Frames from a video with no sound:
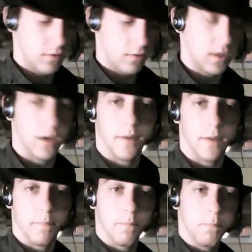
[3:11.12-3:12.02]

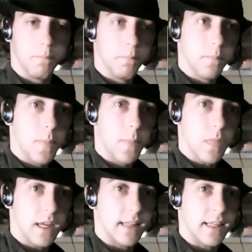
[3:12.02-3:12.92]
Um,
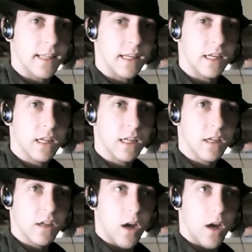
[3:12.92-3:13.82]
and then
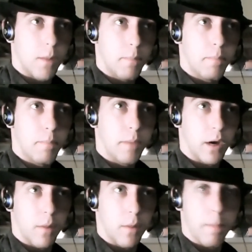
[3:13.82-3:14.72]

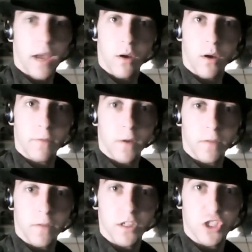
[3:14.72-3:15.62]
about a pound of
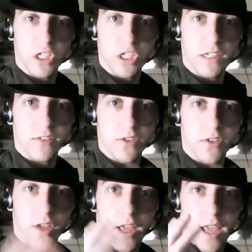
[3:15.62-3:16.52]
Velveeta cheese
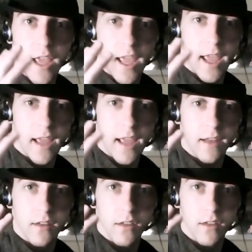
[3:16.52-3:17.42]

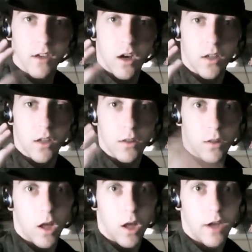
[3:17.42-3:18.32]
and a
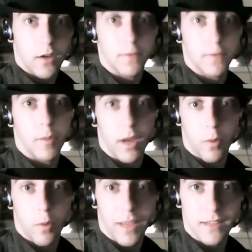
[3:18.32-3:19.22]
lot of tomato
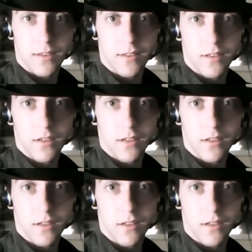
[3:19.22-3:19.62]
paste.